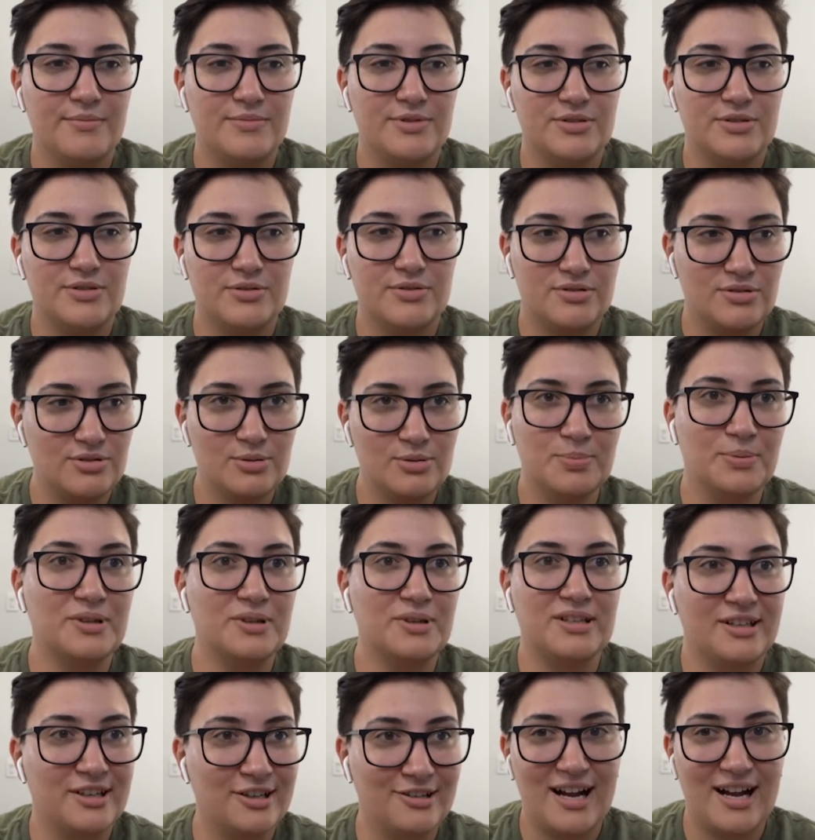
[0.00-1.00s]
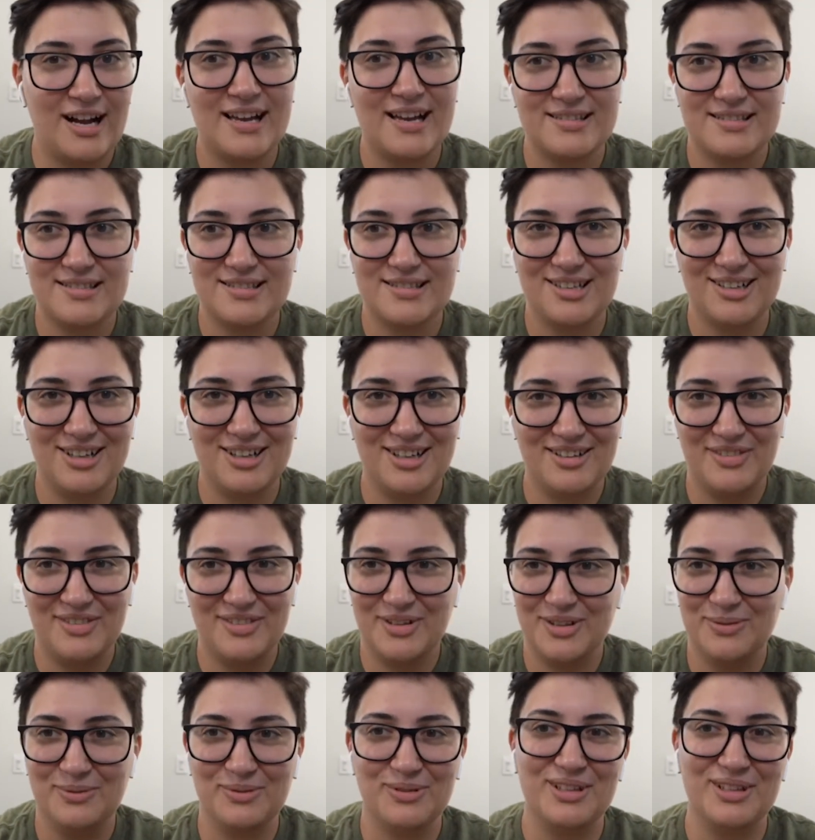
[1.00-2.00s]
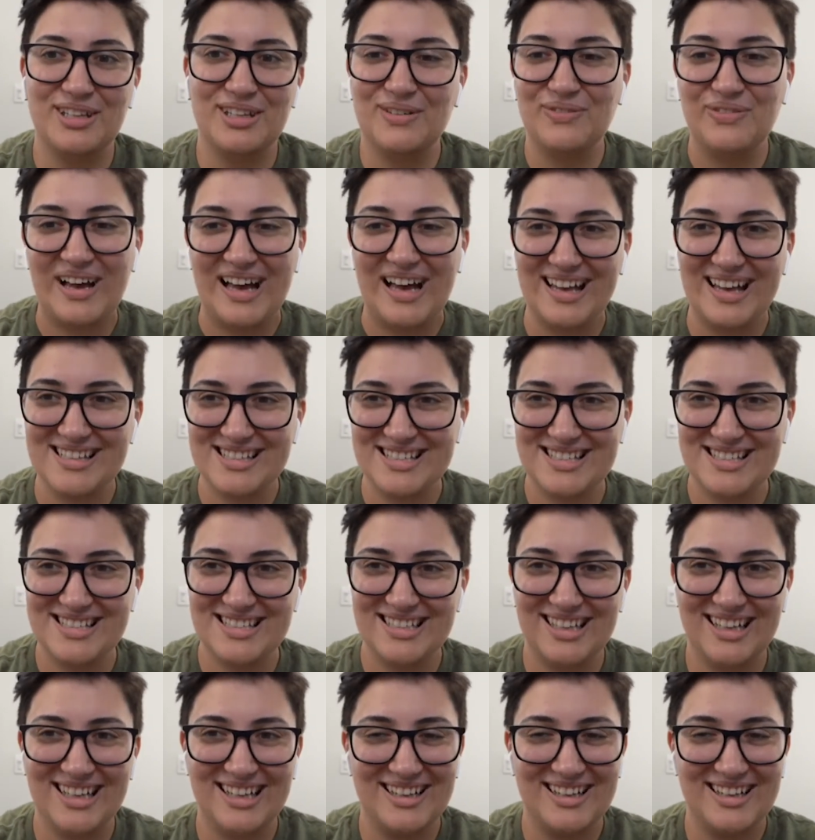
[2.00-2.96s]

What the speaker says: So super congrats on the really fast